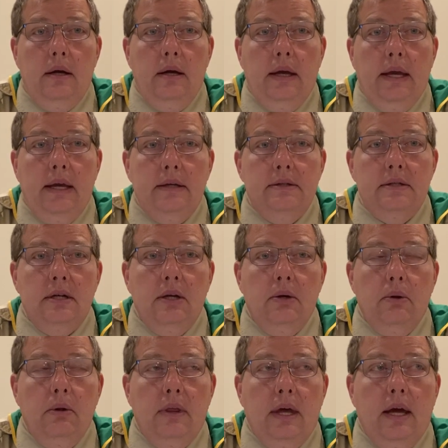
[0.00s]
a
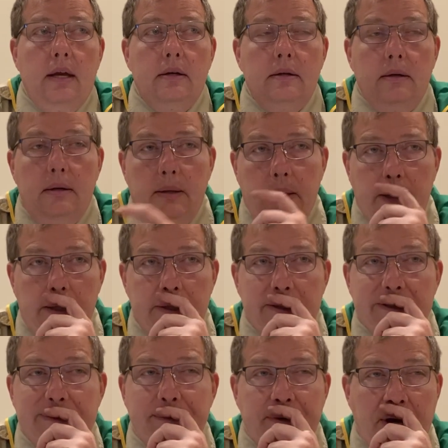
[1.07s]
skill that
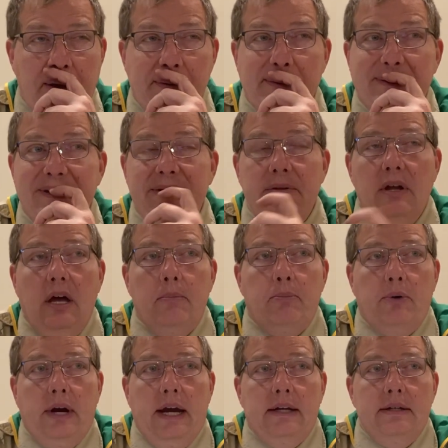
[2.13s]
is probably not
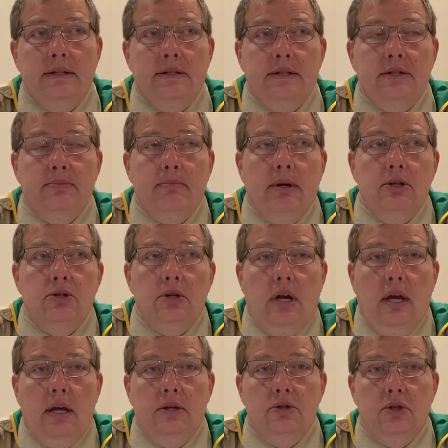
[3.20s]
practiced as much
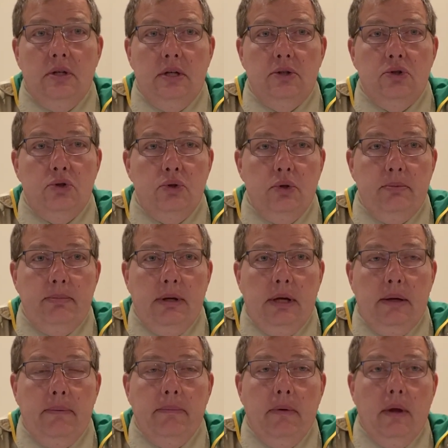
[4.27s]
as it should
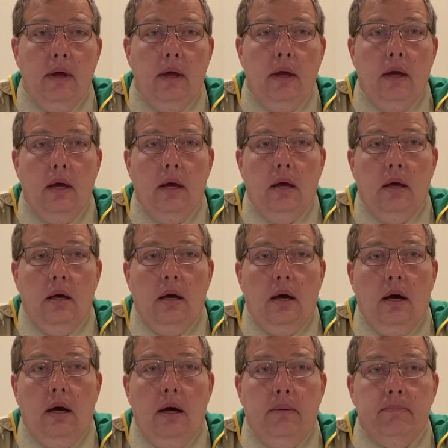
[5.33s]
be.
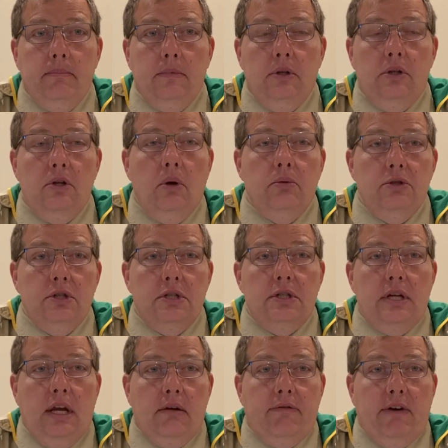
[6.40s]
You don't just
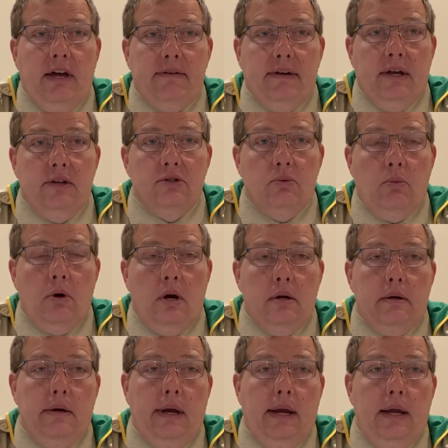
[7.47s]
take 5 gallons of
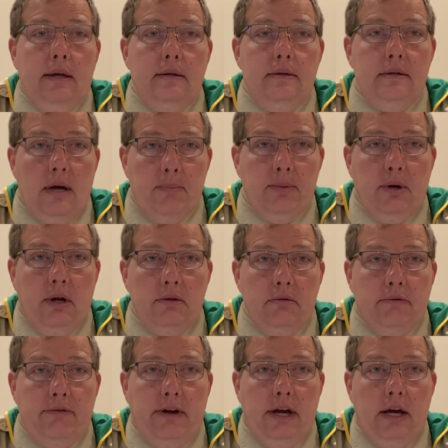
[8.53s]
water and dump it on your
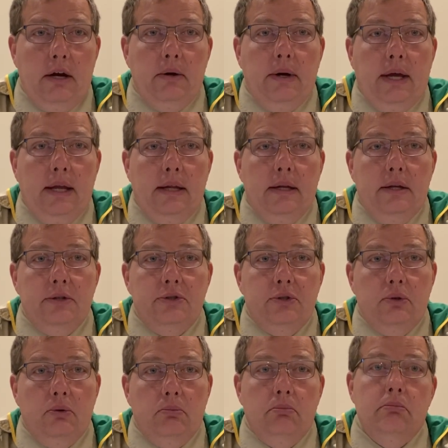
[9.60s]
fire and
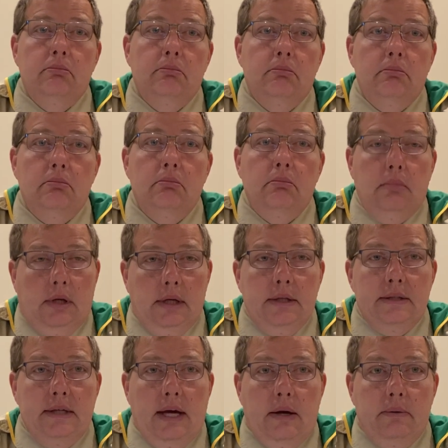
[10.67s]
assume
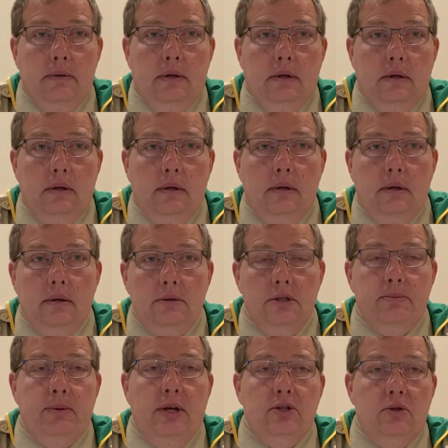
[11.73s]
it's out.
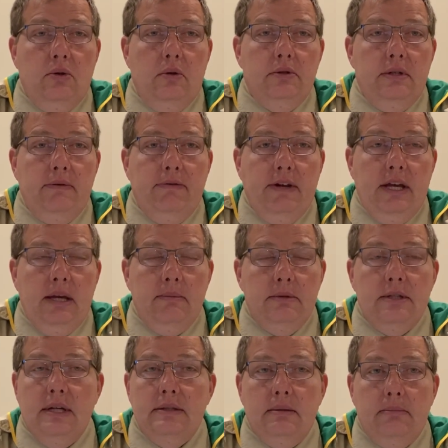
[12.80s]
Just because you don't see flames
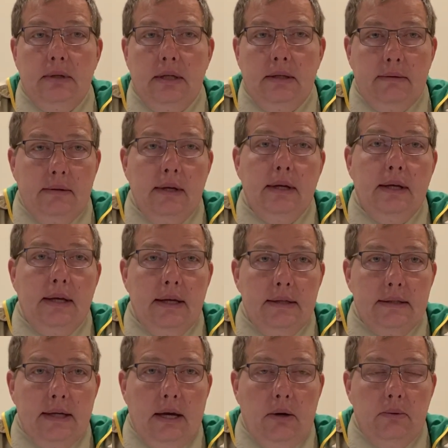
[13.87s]
doesn't mean
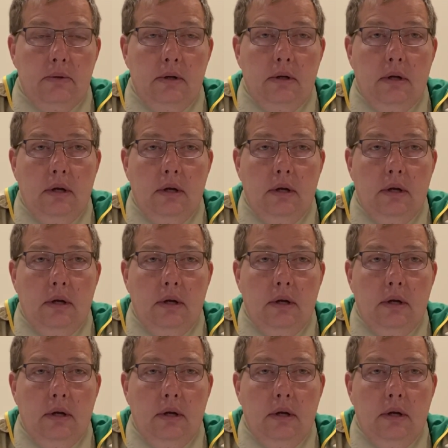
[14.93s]
it's out.